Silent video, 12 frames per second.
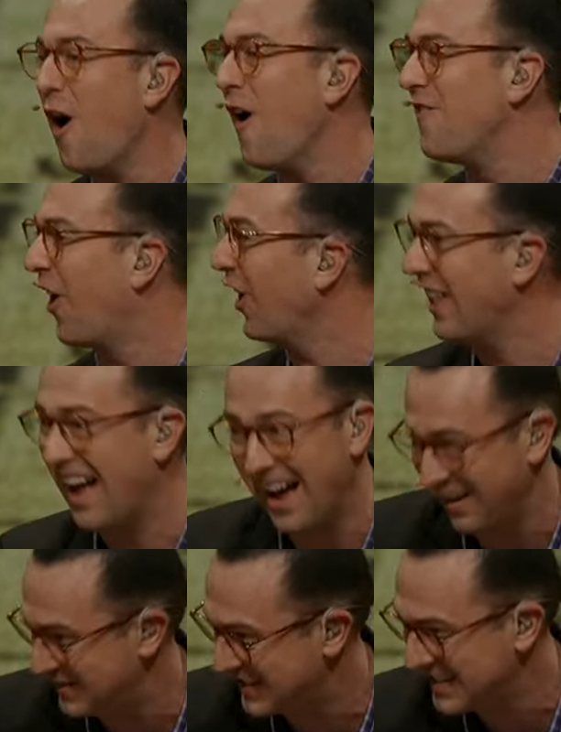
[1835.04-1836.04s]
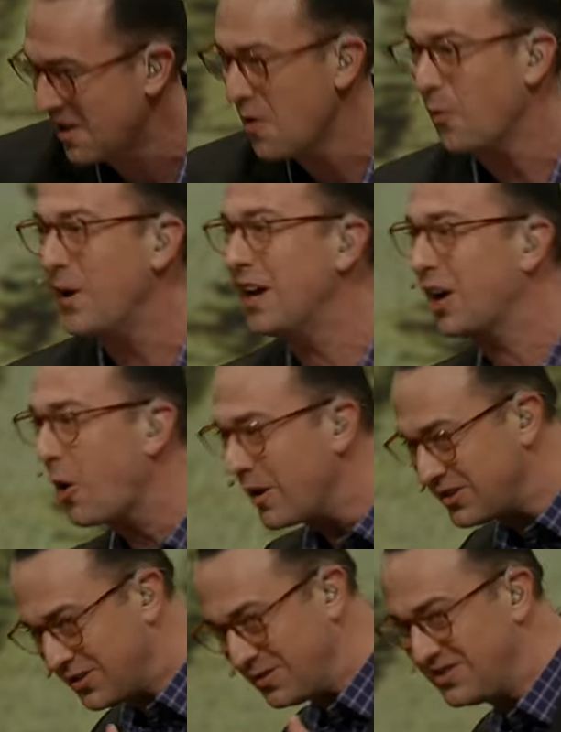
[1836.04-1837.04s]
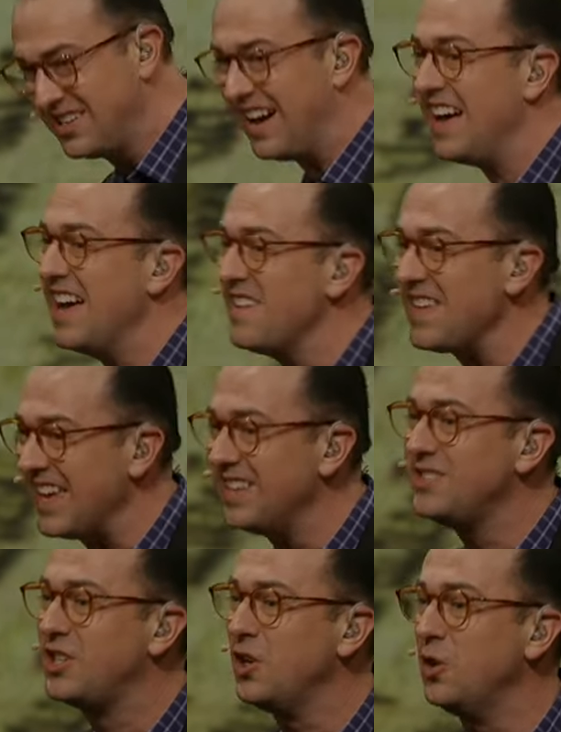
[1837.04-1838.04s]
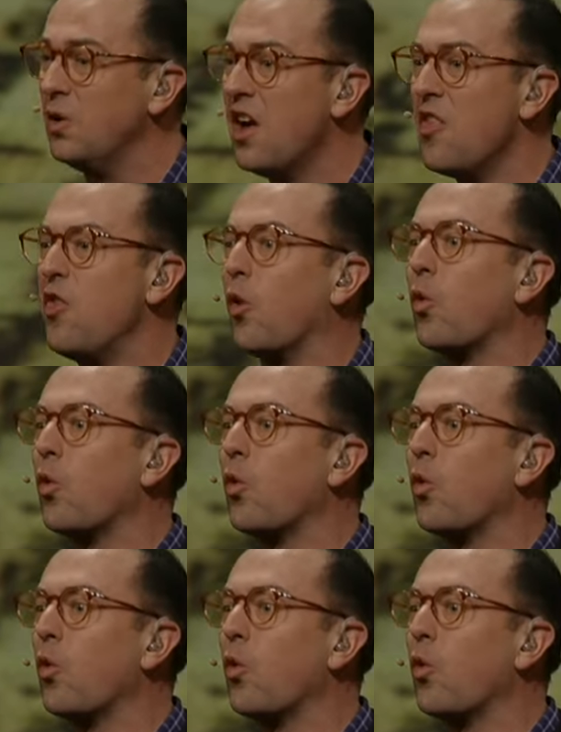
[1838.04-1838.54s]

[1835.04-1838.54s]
of our lives. We are going to dive into the